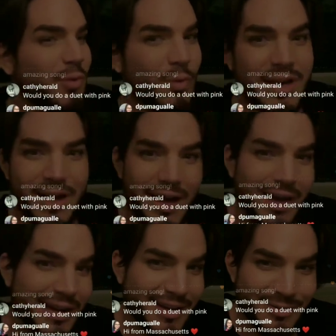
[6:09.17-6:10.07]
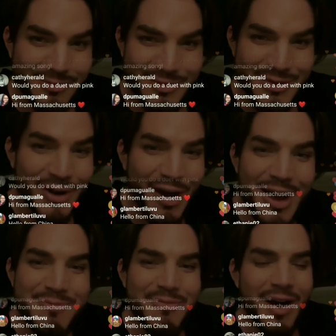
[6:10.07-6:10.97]
we got it. So
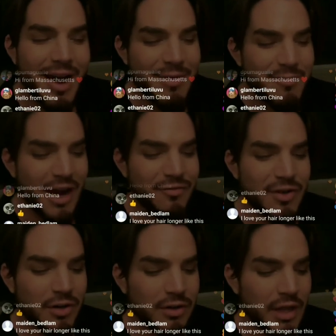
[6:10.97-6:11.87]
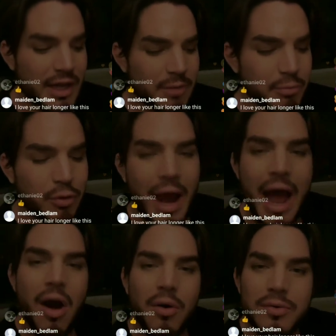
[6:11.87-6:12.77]
I feel, like,
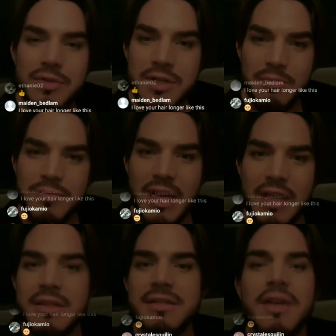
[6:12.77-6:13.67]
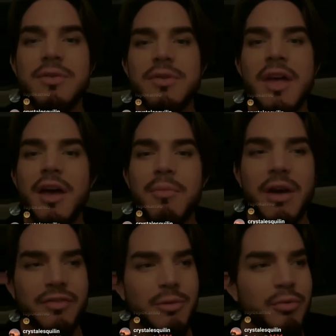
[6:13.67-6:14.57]
proud to take the stage with them.
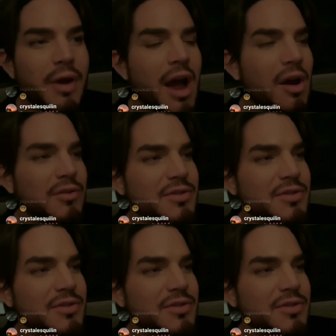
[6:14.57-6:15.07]
I feel proud